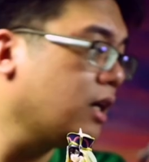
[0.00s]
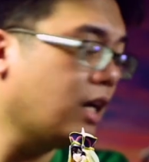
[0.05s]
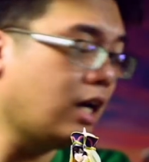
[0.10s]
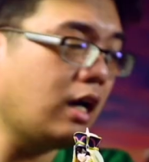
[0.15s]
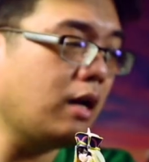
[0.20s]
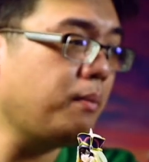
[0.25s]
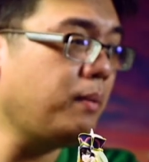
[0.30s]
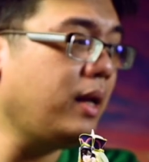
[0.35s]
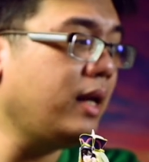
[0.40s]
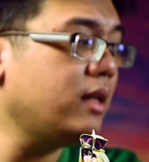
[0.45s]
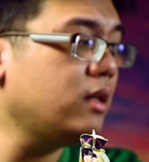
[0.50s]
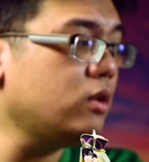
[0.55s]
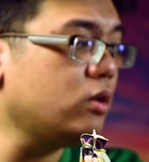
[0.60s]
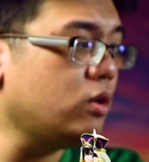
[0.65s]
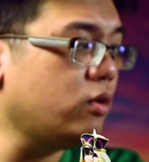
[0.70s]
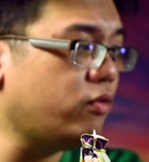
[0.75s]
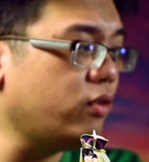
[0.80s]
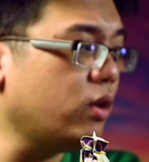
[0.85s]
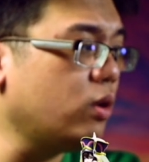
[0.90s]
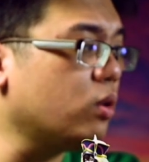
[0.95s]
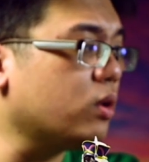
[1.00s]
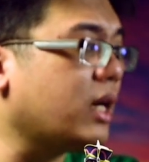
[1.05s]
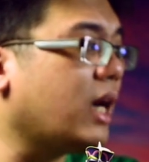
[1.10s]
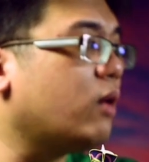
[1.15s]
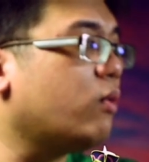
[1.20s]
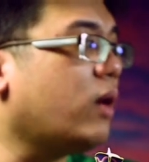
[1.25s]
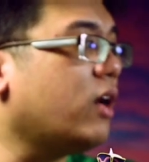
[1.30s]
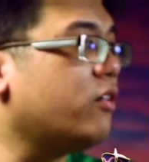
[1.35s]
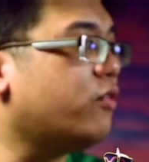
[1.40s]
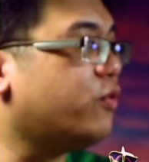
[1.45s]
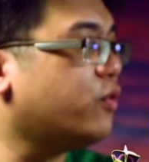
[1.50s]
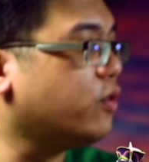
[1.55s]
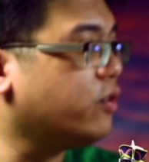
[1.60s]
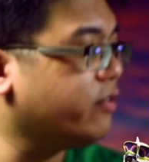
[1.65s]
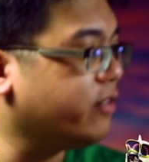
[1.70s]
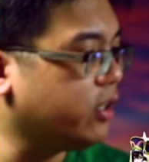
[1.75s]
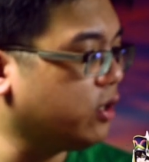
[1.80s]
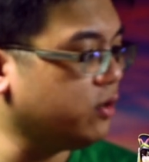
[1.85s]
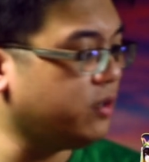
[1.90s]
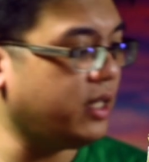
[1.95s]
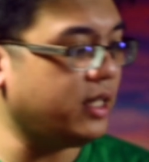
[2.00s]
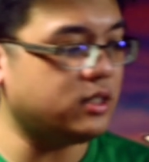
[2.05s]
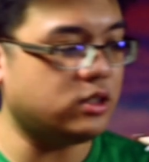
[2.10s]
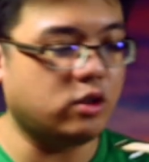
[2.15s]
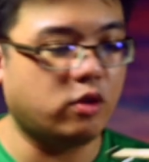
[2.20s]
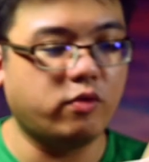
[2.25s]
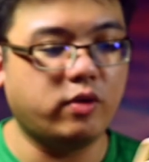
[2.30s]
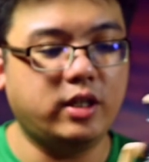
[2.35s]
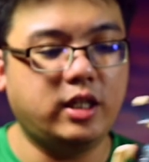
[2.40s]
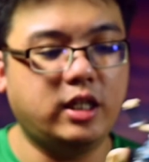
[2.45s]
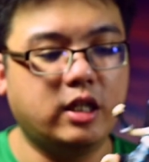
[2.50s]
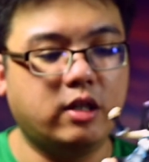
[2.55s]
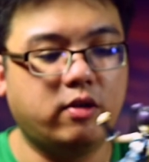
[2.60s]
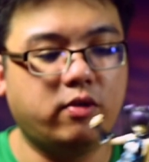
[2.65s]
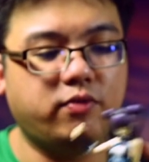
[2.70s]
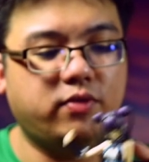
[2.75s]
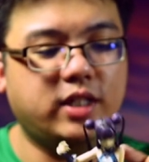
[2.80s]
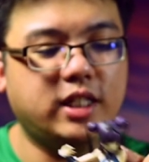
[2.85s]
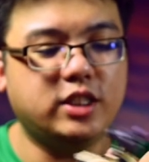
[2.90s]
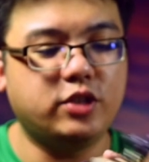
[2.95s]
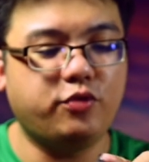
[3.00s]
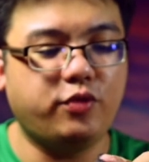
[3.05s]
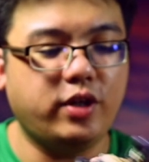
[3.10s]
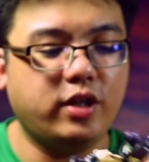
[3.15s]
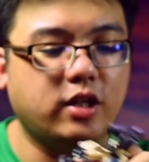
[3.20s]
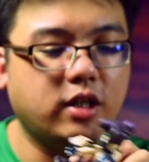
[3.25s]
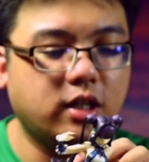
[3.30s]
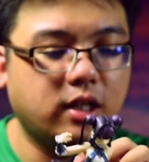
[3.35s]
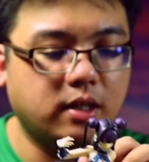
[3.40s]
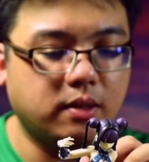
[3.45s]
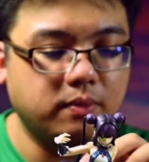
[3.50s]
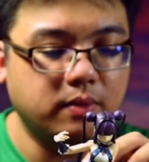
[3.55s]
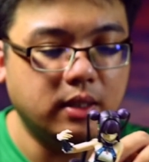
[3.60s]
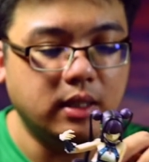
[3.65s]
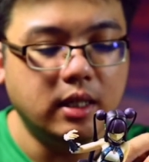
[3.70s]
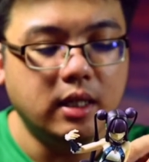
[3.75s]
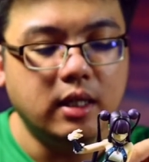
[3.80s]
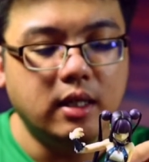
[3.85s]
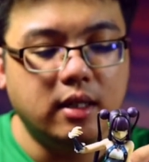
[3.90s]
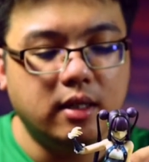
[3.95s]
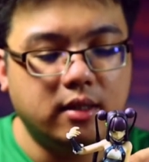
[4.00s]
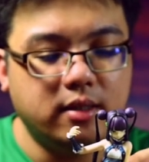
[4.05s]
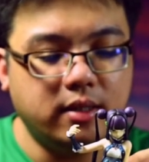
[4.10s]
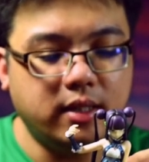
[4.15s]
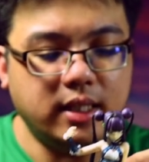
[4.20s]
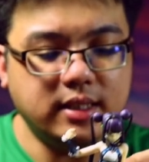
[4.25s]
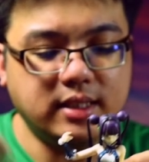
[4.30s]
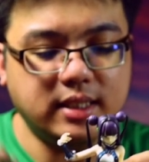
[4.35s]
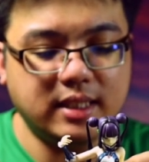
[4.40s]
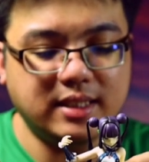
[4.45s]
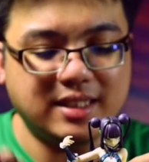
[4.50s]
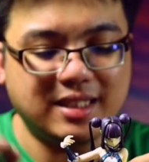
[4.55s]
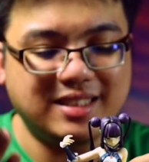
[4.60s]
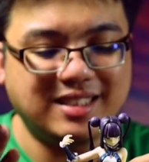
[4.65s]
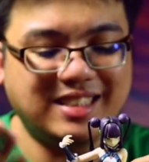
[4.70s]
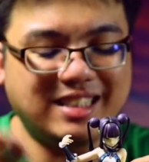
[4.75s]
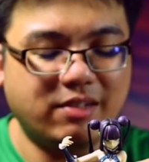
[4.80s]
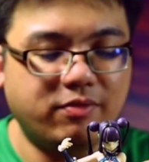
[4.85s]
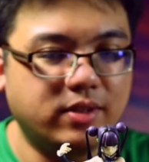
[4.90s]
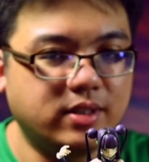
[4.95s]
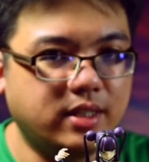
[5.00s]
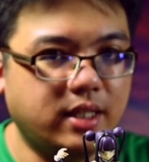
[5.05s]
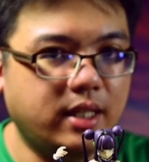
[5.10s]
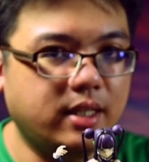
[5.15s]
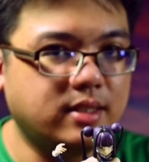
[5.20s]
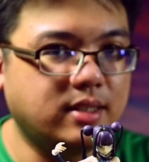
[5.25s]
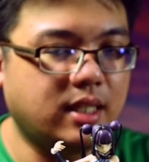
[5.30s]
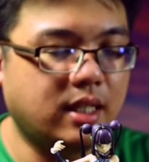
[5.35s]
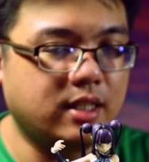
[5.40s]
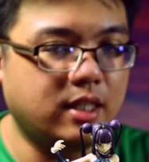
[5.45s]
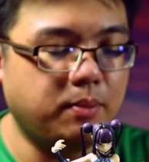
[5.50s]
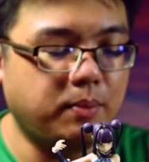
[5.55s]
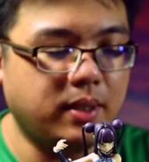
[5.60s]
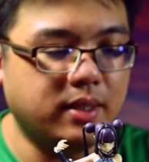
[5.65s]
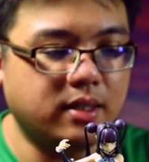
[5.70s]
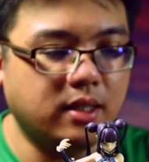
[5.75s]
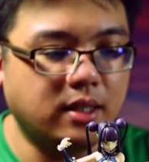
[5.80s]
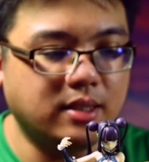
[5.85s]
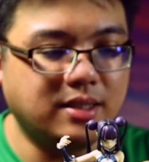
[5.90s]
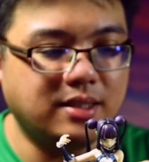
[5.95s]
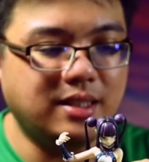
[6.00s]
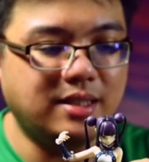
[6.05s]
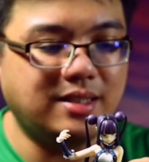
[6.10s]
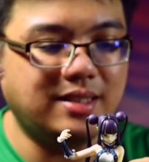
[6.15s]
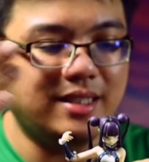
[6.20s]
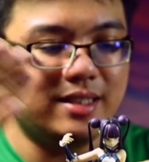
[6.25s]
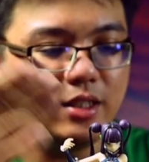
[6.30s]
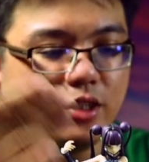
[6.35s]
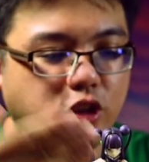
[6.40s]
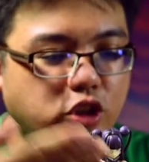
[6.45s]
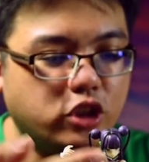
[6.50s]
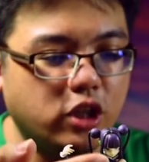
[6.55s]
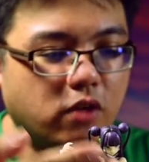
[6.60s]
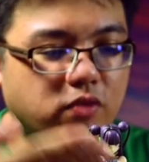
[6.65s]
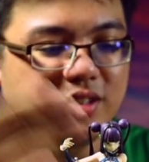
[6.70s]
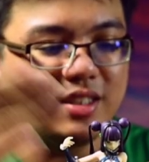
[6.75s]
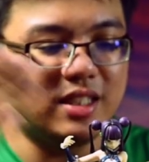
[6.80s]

I mean, if you look at what FuRyu did over here with this figure, this is 17 centimeters. This is 12